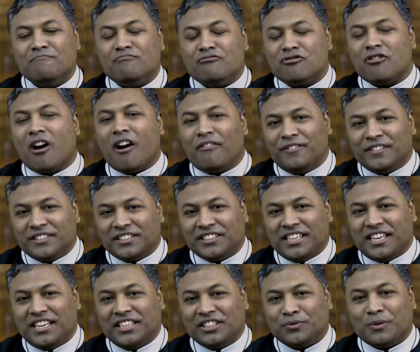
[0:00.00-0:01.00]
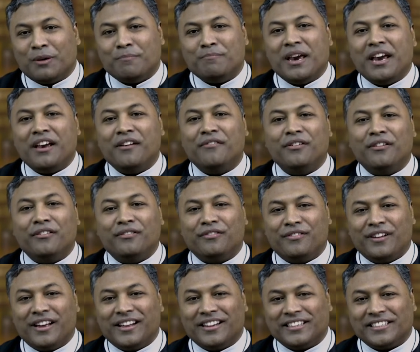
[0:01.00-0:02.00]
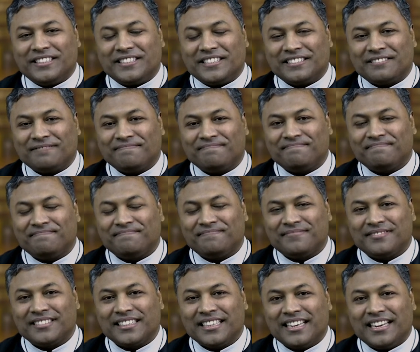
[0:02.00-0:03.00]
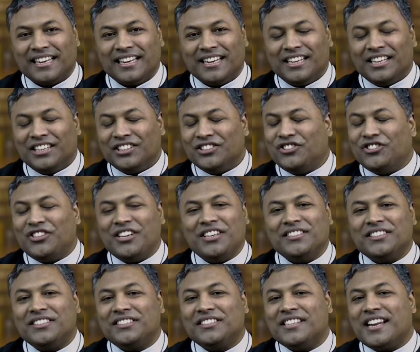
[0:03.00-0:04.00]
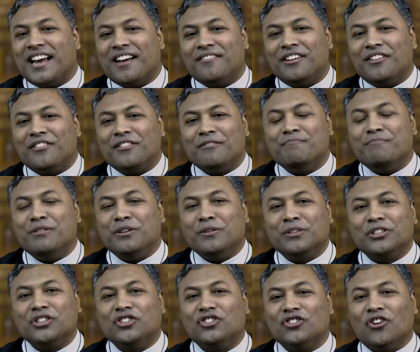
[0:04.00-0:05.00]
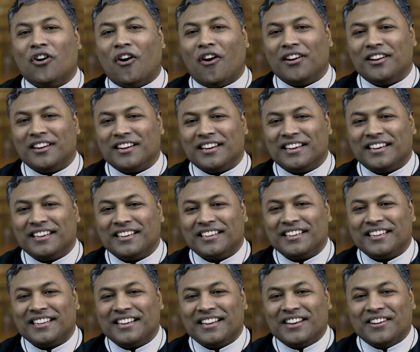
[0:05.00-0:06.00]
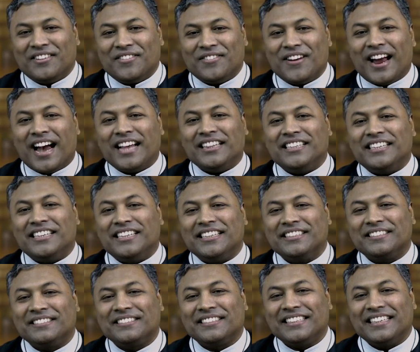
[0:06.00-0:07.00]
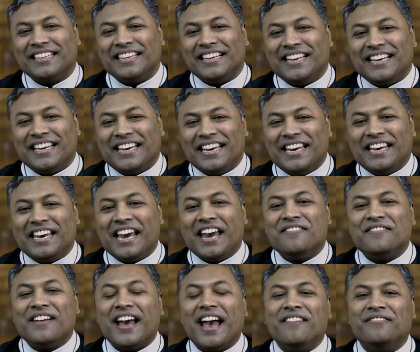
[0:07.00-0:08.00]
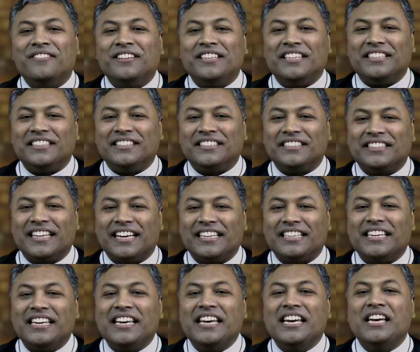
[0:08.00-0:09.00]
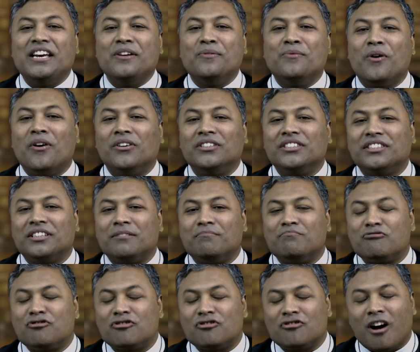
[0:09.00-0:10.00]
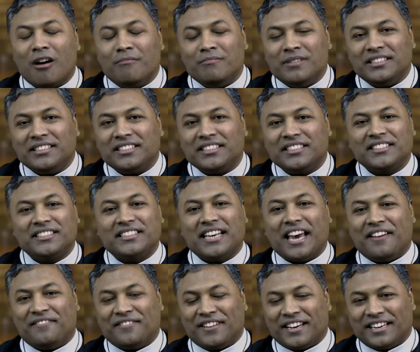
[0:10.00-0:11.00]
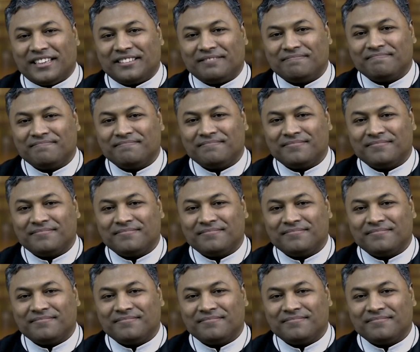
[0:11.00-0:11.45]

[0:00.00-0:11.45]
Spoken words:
Prophecies were being fulfilled. Jesus never rebuked John. Rather, he gave evidence that he was the promised Savior.